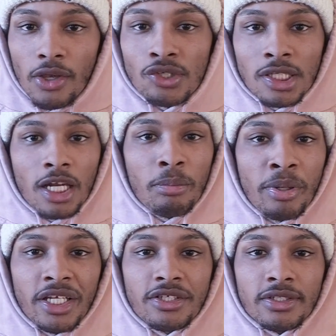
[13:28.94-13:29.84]
it was a lot of
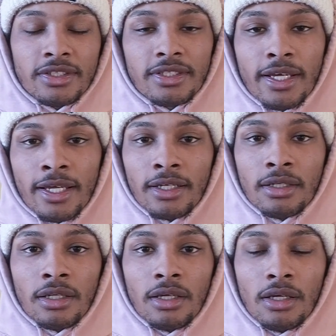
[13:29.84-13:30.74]
patience, and
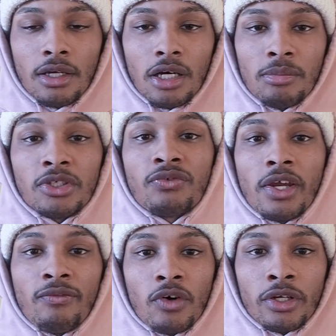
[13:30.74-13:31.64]
it was
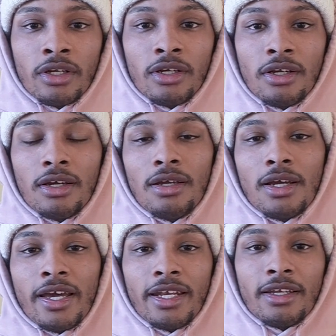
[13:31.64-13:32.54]
very fun.
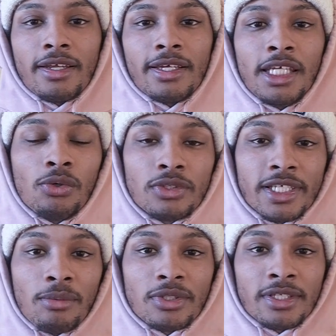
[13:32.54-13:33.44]
And he was
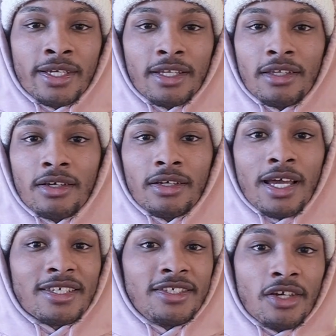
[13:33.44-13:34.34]
able to get the
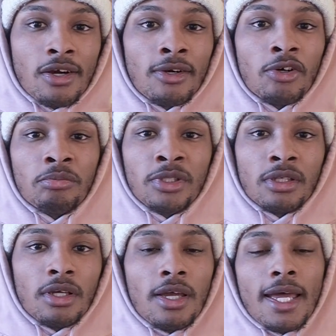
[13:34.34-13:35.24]
SCR
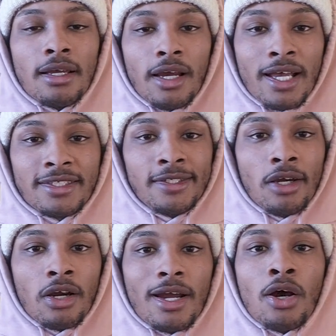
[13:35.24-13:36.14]

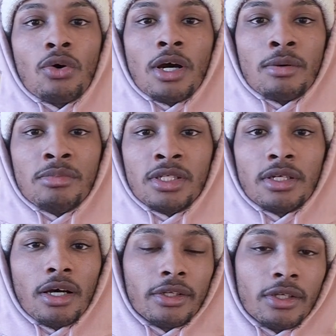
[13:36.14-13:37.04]
out on me
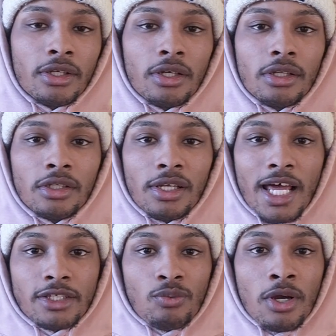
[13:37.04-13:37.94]
on the
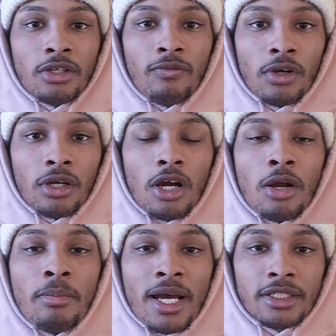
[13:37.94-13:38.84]
last round of
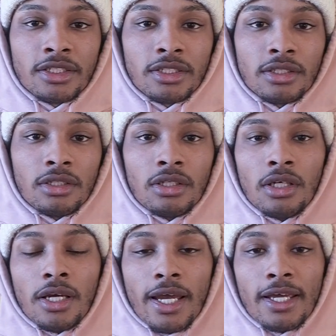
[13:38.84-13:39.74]
our match,
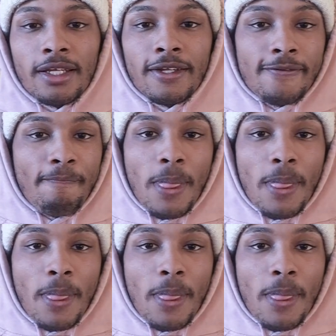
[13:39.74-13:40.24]
and